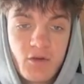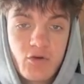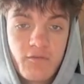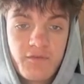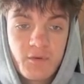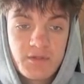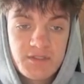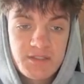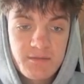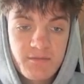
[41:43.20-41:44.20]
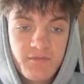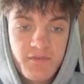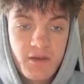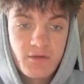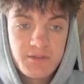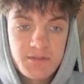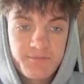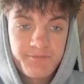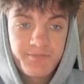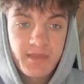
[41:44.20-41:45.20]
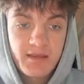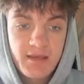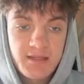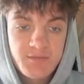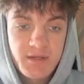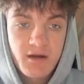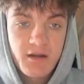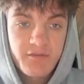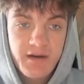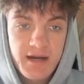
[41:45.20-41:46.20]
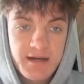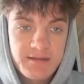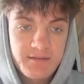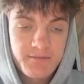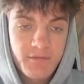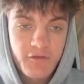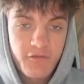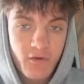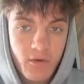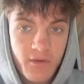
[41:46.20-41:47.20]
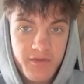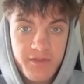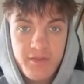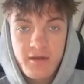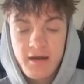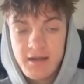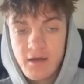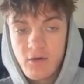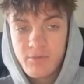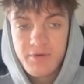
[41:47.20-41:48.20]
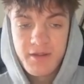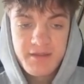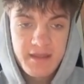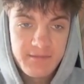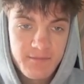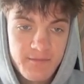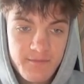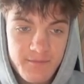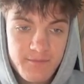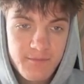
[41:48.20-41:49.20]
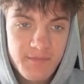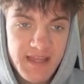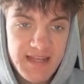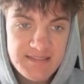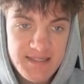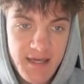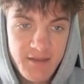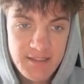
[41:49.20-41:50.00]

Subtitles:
confluence filled. Yes, we kind of had a fourth, I know, but they link together.